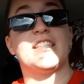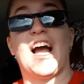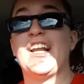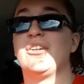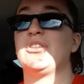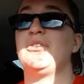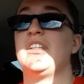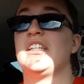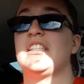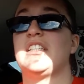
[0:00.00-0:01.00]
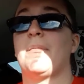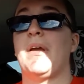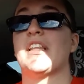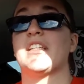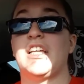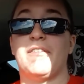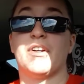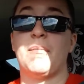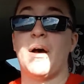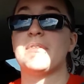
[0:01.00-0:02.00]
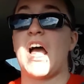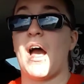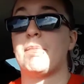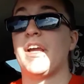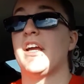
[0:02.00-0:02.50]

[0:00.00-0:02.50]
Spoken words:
I don't do this to make the savior moms happy.